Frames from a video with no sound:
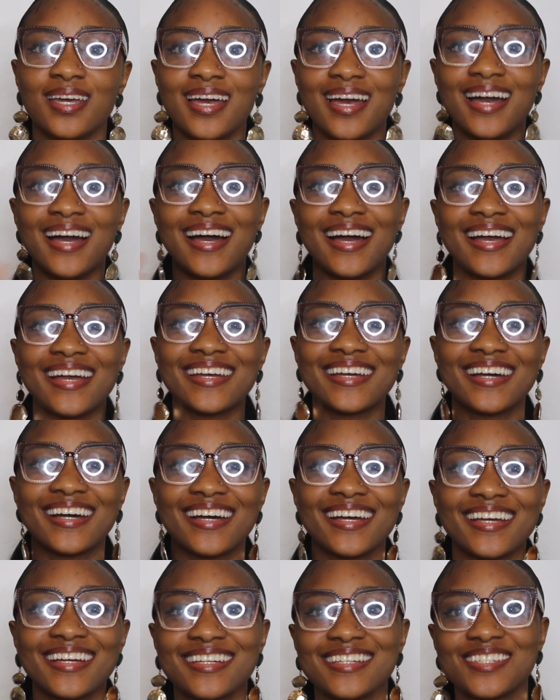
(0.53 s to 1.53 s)
Hi
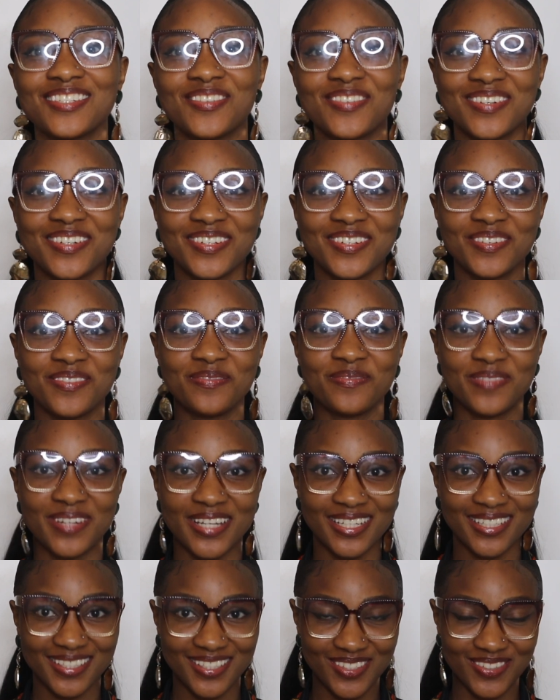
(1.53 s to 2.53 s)
guys, welcome
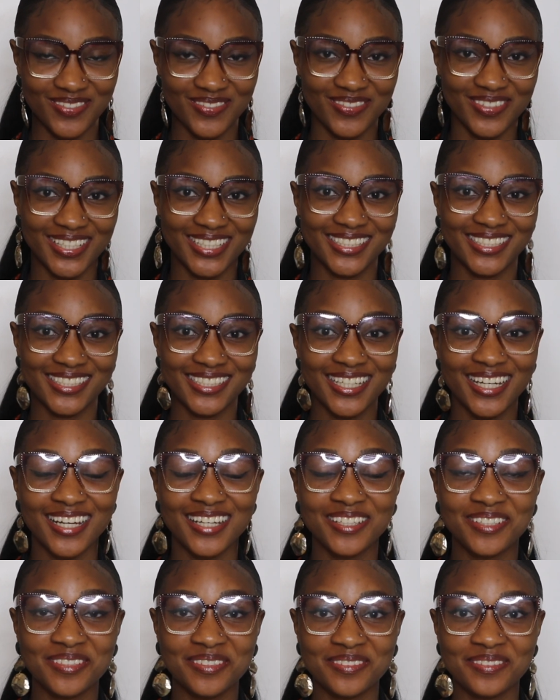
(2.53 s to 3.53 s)
back to my
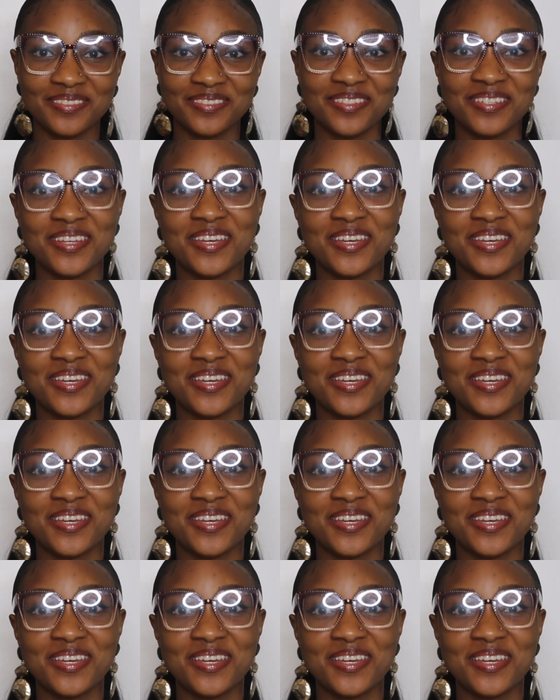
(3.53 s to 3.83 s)
channel.